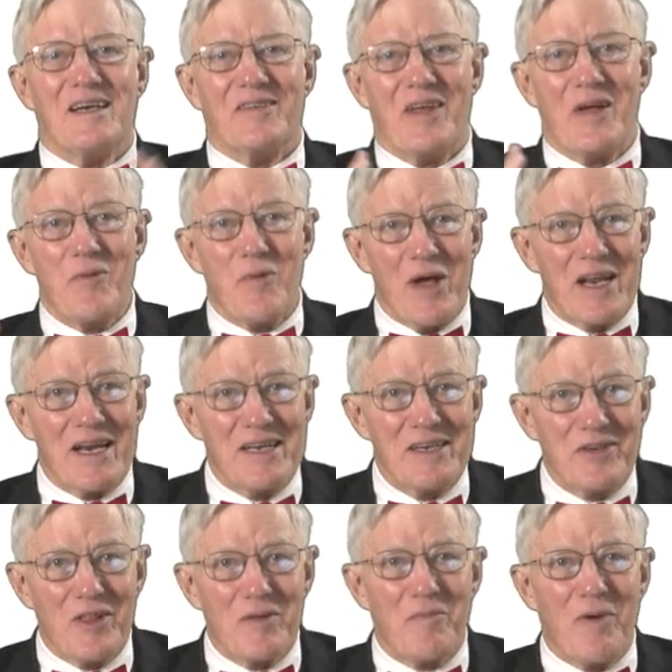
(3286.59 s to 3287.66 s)
They ran into
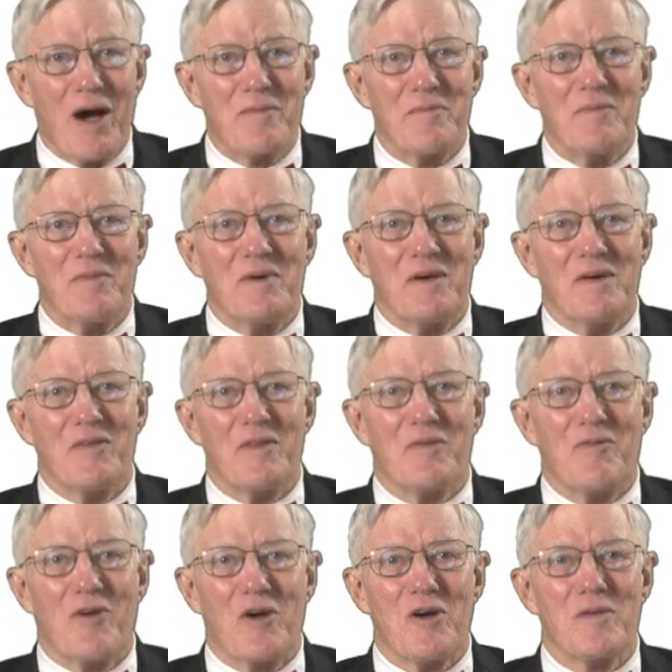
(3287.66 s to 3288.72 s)
the problem of the
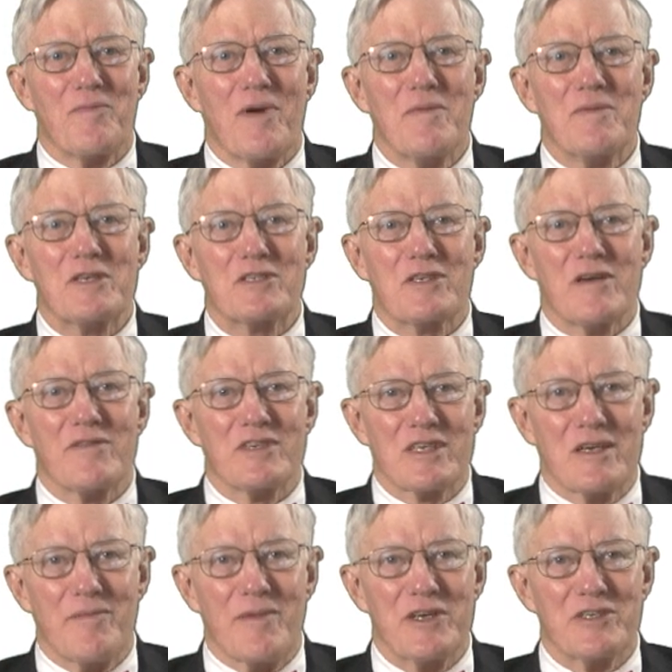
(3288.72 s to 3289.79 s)
Florida Public Service
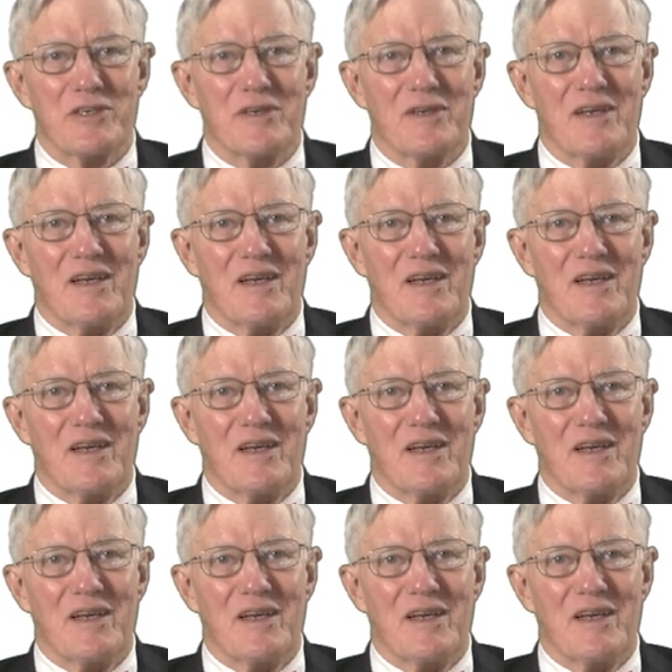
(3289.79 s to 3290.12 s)
Commission.